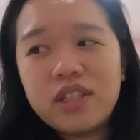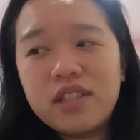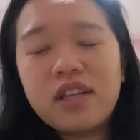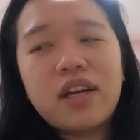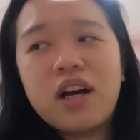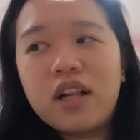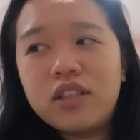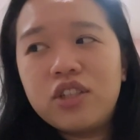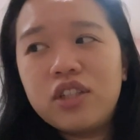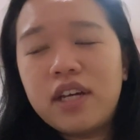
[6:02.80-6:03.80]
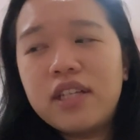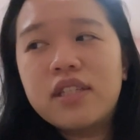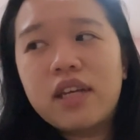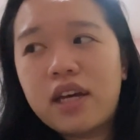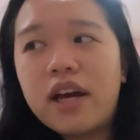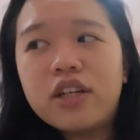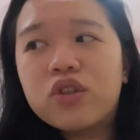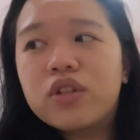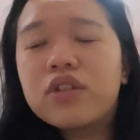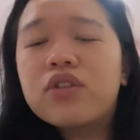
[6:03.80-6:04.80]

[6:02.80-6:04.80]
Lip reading: in psychology and psychiatry.